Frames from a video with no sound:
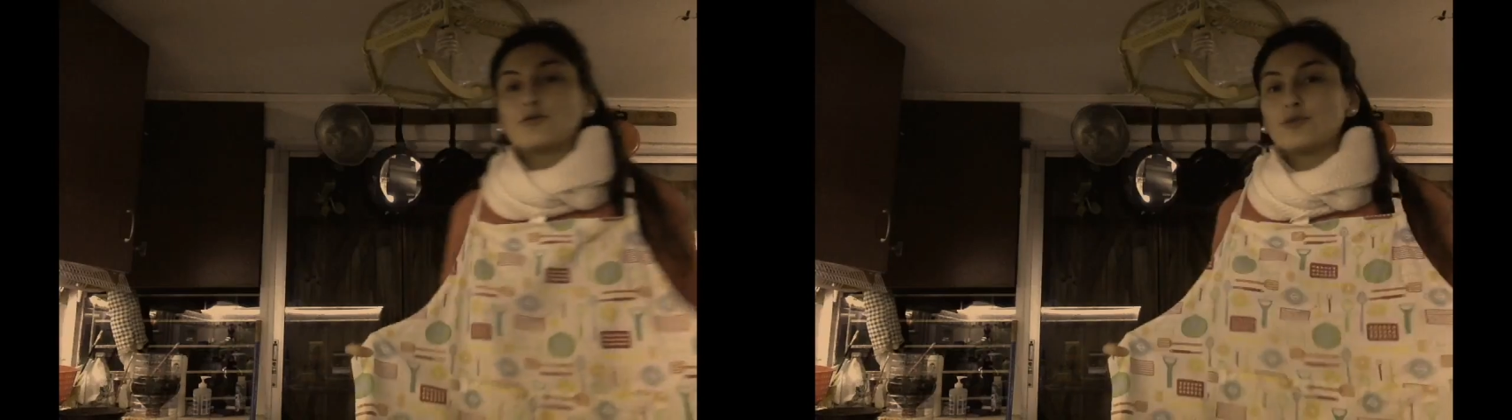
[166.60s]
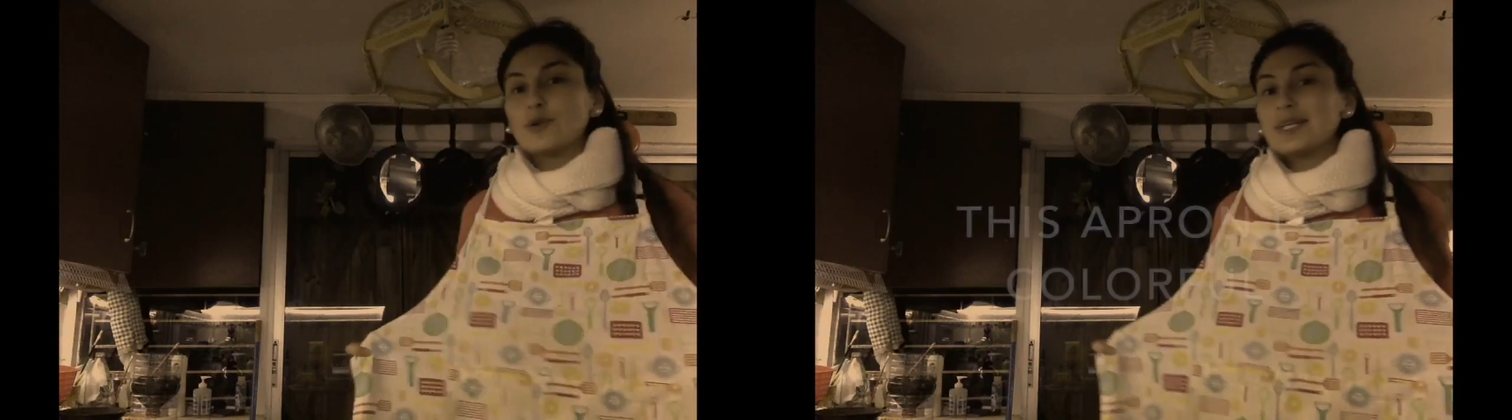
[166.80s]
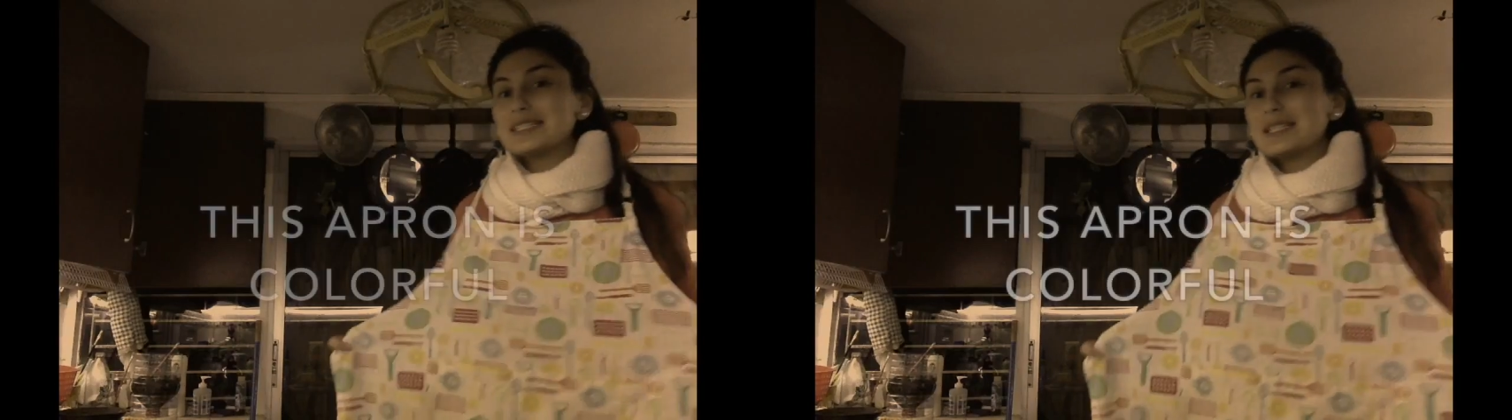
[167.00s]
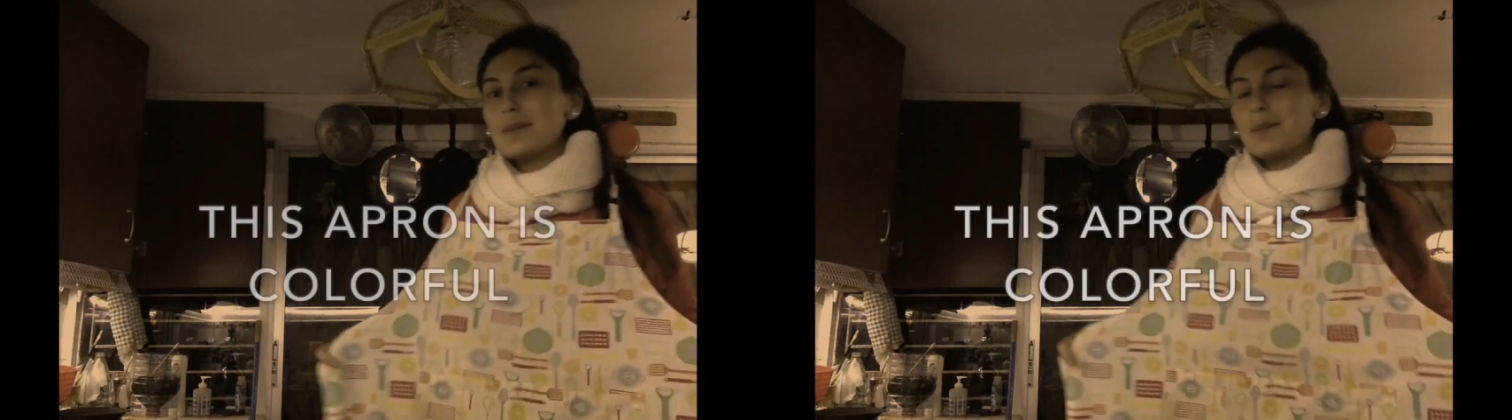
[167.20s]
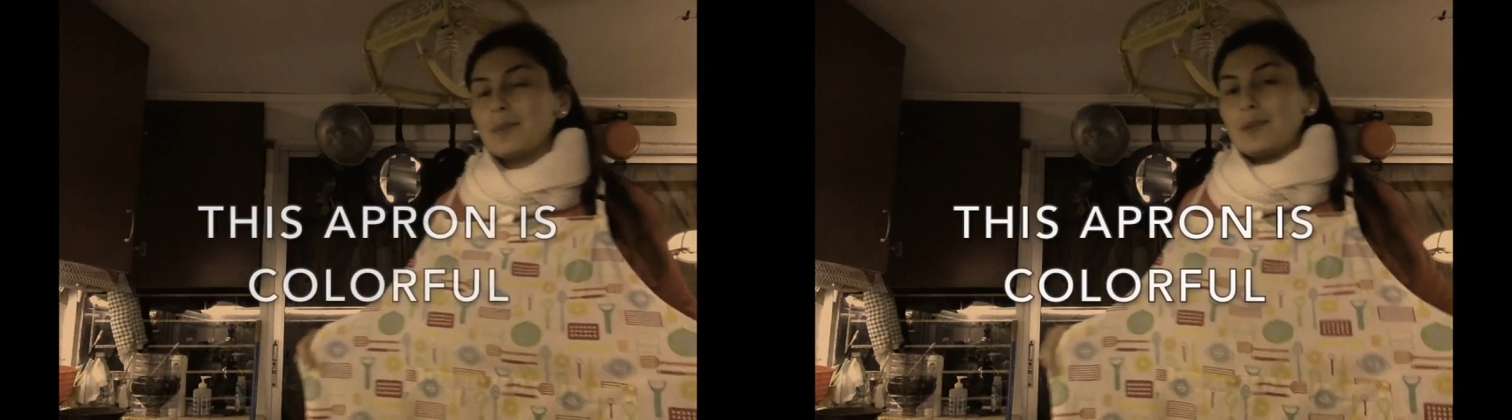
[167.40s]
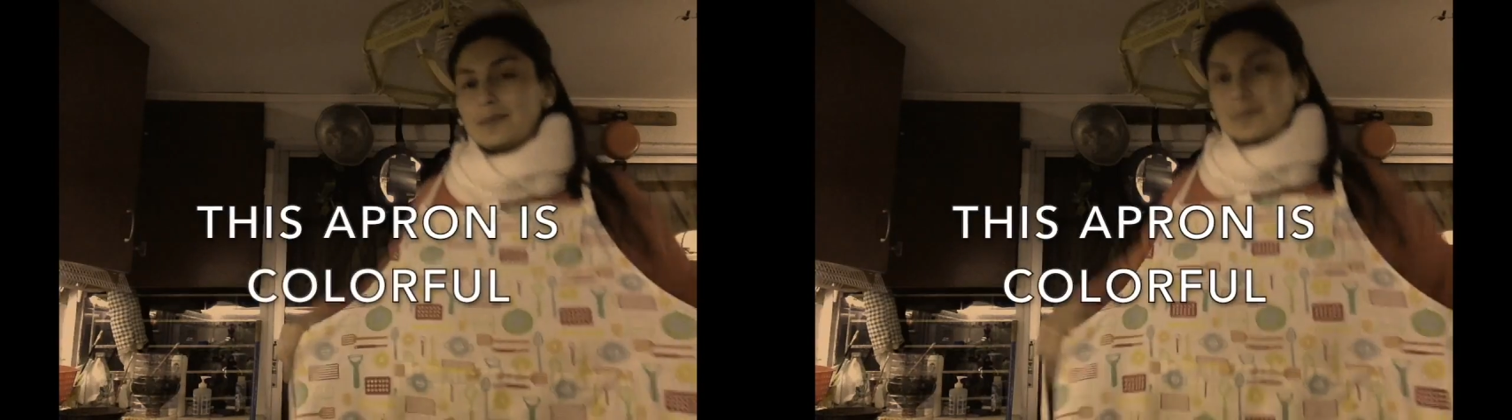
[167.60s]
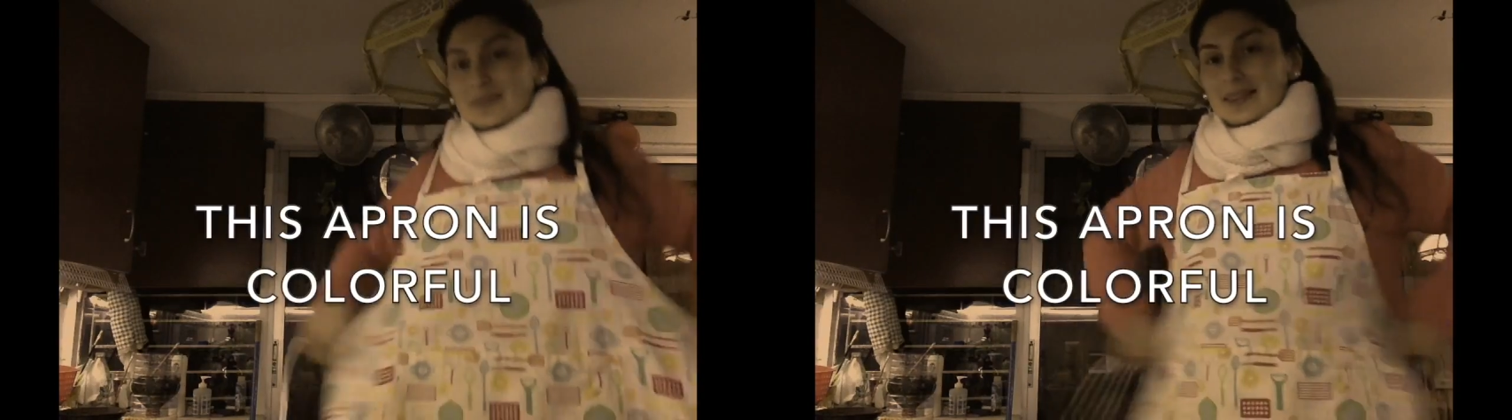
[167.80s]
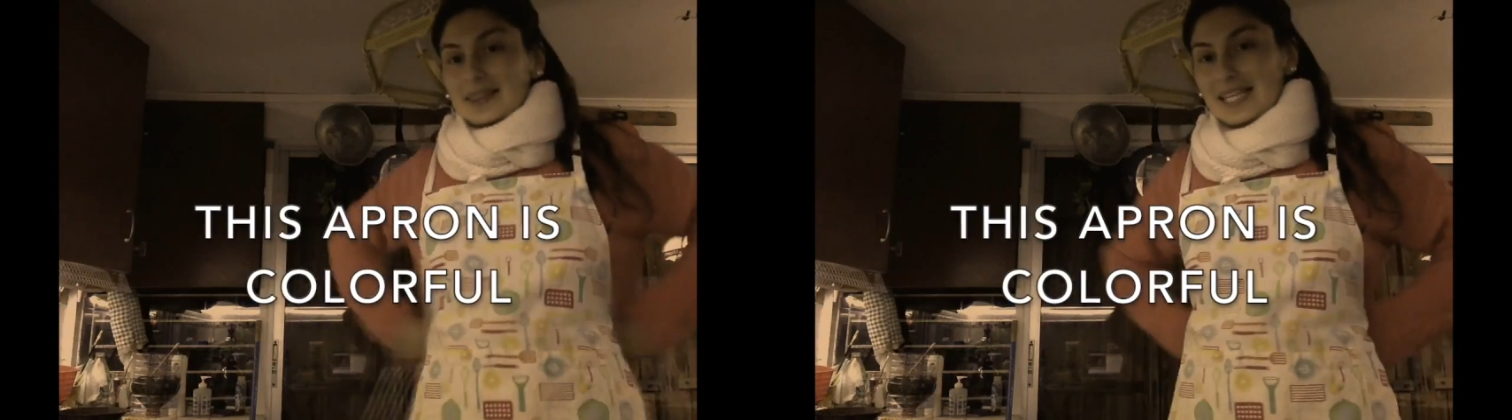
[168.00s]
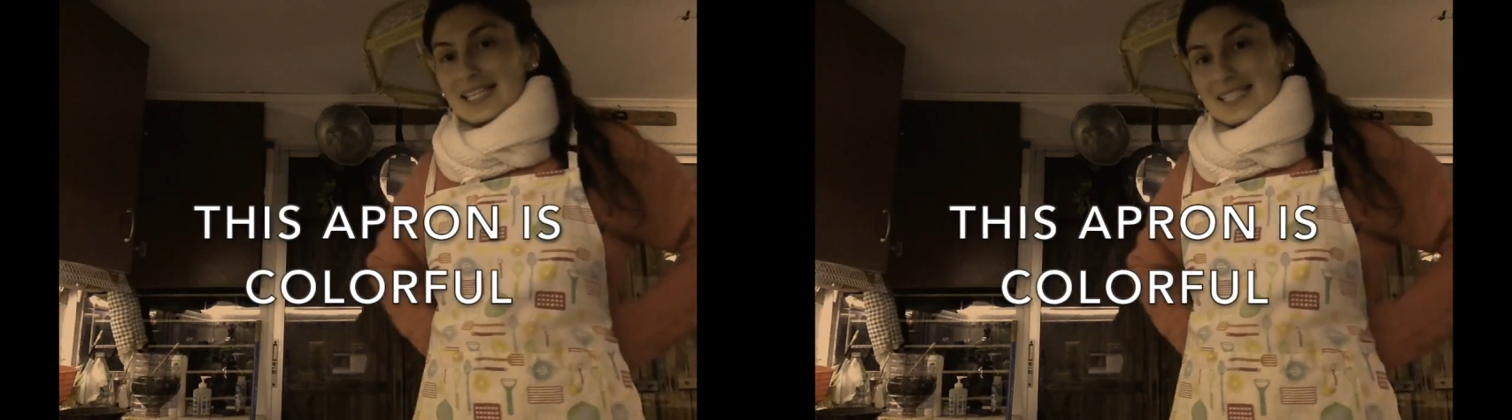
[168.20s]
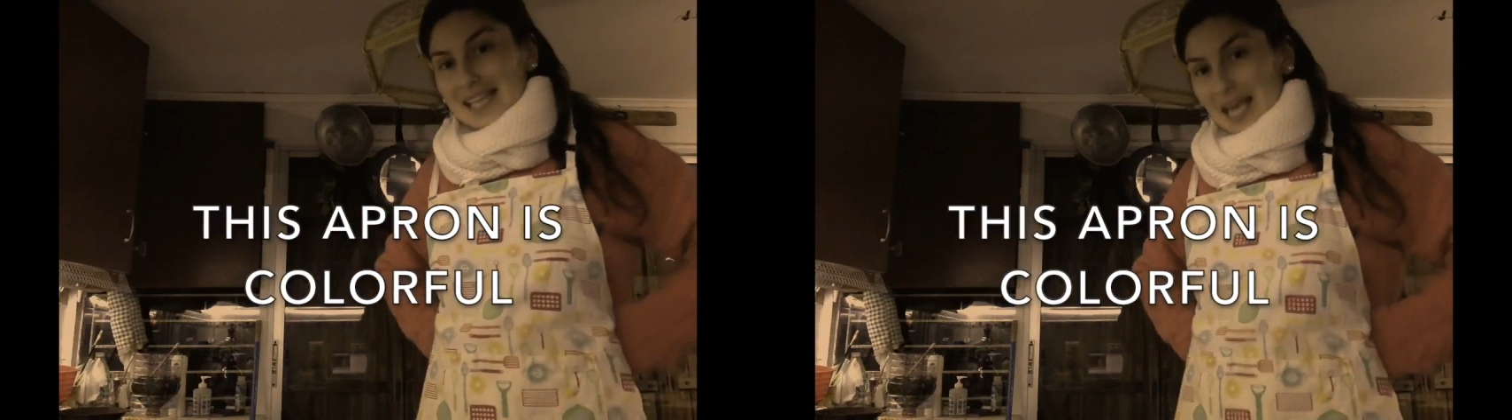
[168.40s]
For example, this